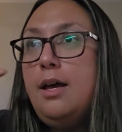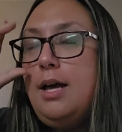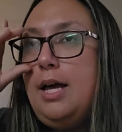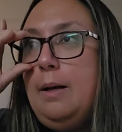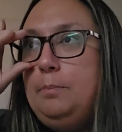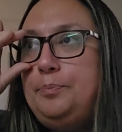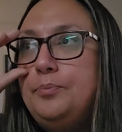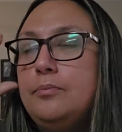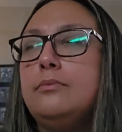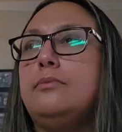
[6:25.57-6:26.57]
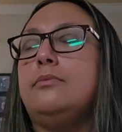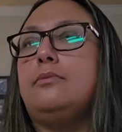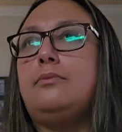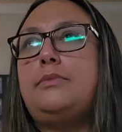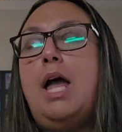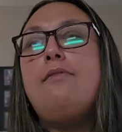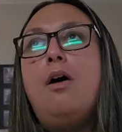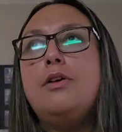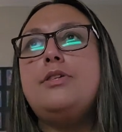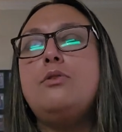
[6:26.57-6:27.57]
Um, I've
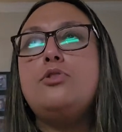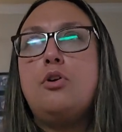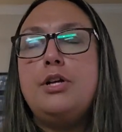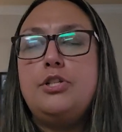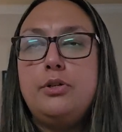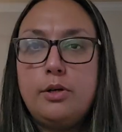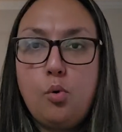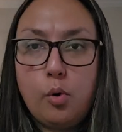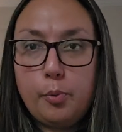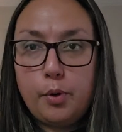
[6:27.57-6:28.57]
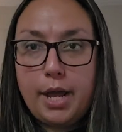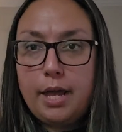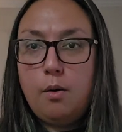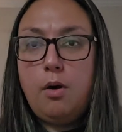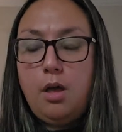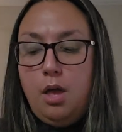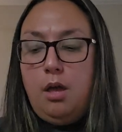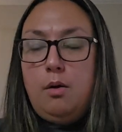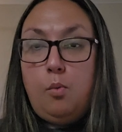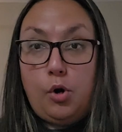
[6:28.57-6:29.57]
also started to incorporate
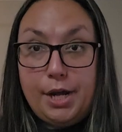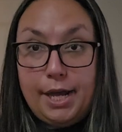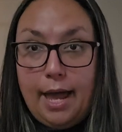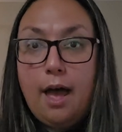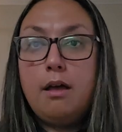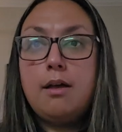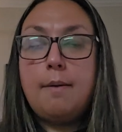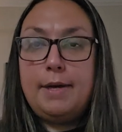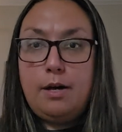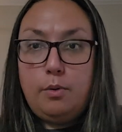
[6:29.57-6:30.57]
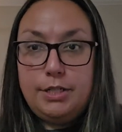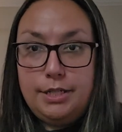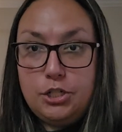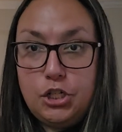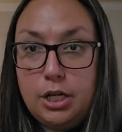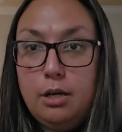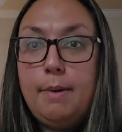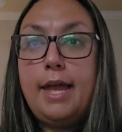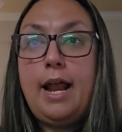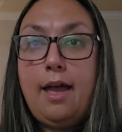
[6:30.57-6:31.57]
working out, I've been going to the
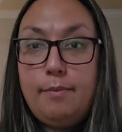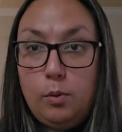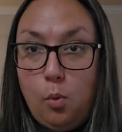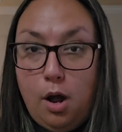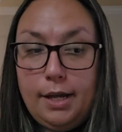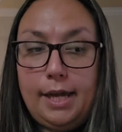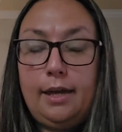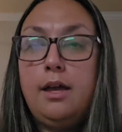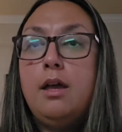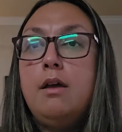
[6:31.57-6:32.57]
gym, and I have been walking.